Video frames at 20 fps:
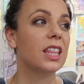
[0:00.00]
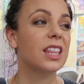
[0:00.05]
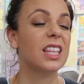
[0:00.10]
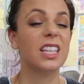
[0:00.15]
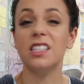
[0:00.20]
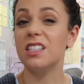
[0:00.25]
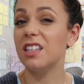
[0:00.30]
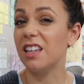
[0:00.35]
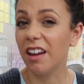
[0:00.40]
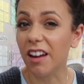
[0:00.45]

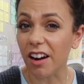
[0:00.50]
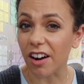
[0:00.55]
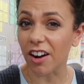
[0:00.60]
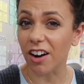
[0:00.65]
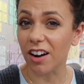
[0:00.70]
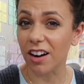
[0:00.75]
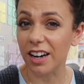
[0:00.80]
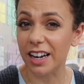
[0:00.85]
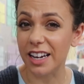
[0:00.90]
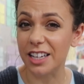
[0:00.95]
this
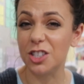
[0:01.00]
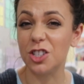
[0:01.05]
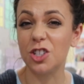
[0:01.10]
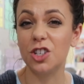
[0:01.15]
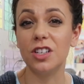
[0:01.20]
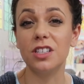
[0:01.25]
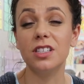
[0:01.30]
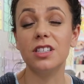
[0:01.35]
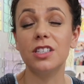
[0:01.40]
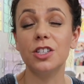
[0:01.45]
year is
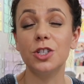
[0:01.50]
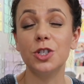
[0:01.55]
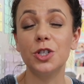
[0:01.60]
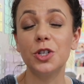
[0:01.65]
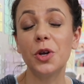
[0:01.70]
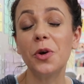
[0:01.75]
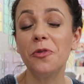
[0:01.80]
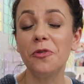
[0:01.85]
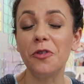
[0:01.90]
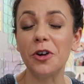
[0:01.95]
just
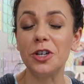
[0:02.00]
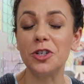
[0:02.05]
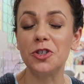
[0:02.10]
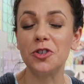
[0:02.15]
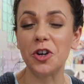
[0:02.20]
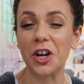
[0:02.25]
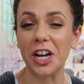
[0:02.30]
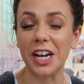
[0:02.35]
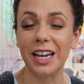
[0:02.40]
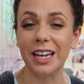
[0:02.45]
so
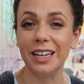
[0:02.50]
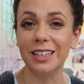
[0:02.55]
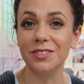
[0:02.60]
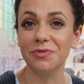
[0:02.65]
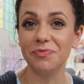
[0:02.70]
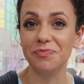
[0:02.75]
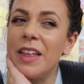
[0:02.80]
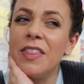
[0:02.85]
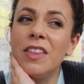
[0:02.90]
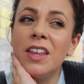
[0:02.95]
frustrating.
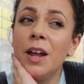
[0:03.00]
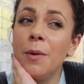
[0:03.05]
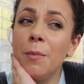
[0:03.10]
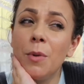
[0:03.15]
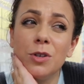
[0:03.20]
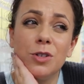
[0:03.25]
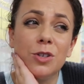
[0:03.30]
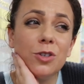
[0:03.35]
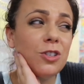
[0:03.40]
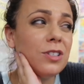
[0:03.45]
And then I'm
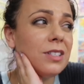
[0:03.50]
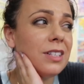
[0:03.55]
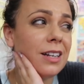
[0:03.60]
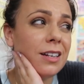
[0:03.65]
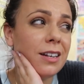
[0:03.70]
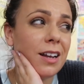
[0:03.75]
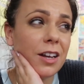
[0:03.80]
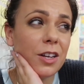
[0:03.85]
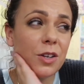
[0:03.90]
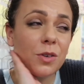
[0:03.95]
also just
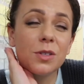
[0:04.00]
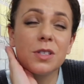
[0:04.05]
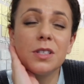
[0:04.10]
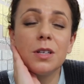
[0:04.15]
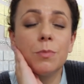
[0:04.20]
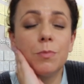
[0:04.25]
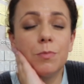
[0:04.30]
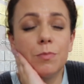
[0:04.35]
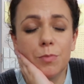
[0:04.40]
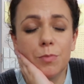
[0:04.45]
like not used
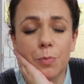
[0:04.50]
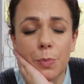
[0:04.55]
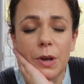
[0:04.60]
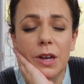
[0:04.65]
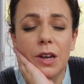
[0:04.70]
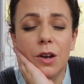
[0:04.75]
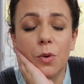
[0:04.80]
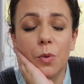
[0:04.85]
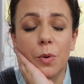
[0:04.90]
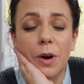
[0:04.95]
to
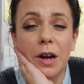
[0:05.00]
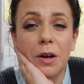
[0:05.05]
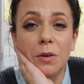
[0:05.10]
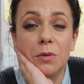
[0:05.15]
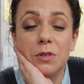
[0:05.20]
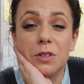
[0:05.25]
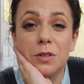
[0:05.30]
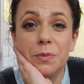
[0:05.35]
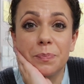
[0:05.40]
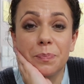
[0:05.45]
being
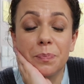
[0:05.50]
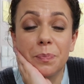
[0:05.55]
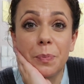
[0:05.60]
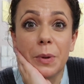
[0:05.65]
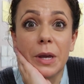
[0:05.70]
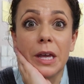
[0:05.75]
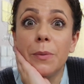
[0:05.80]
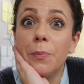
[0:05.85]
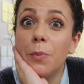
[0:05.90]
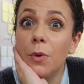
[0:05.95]
around
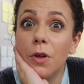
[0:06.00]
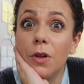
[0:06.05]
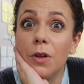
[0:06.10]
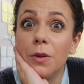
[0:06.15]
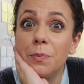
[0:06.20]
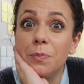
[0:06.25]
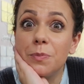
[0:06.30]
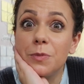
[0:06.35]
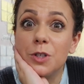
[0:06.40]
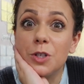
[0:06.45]

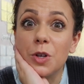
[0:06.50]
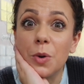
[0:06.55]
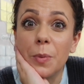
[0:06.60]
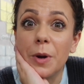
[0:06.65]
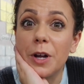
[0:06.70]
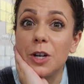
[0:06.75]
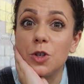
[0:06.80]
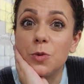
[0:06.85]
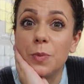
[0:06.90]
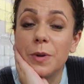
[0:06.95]
people so
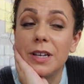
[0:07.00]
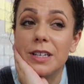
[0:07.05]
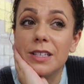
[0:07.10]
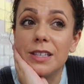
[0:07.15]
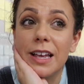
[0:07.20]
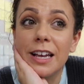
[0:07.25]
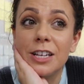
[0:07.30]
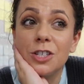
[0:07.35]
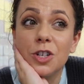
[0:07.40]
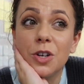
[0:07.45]
much because
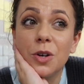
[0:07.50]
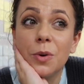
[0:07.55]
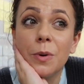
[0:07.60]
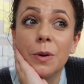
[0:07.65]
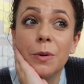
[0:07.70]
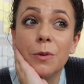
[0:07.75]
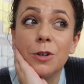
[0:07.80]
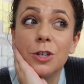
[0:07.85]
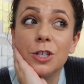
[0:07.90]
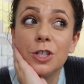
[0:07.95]
last year
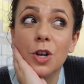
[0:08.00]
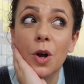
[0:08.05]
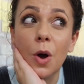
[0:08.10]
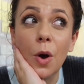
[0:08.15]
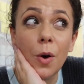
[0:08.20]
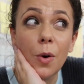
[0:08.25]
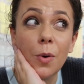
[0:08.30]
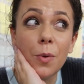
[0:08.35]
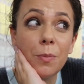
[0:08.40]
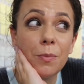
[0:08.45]
we were just
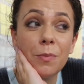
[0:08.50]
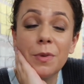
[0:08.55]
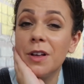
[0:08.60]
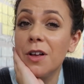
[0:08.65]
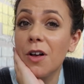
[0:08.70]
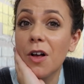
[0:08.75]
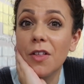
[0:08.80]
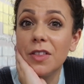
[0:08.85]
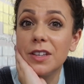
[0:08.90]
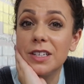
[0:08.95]
home
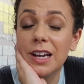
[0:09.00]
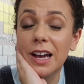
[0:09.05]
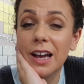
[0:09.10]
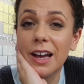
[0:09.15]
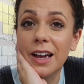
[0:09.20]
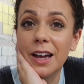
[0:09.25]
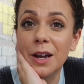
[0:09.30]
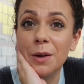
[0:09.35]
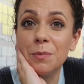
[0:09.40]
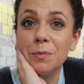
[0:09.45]
all the
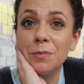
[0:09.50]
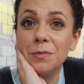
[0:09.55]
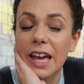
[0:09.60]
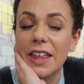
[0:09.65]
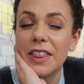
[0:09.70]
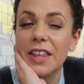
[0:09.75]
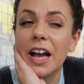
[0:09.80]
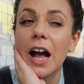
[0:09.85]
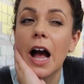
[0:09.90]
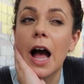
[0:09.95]
time.
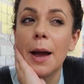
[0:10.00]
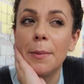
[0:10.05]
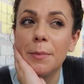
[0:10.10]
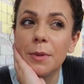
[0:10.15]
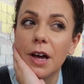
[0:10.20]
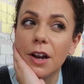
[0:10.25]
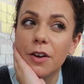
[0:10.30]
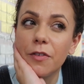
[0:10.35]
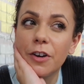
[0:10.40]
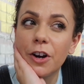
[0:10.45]
I think I'm
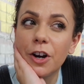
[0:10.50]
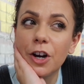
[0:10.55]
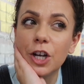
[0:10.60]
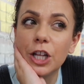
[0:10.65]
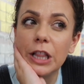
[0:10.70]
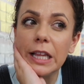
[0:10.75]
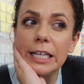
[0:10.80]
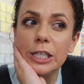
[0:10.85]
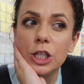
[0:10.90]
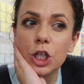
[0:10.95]
not a very
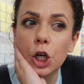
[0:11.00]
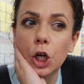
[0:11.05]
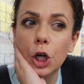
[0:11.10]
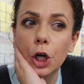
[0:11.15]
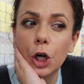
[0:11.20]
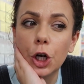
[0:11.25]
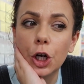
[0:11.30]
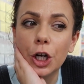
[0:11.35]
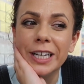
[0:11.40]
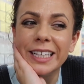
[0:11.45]
good
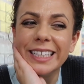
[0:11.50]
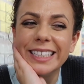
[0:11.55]
listener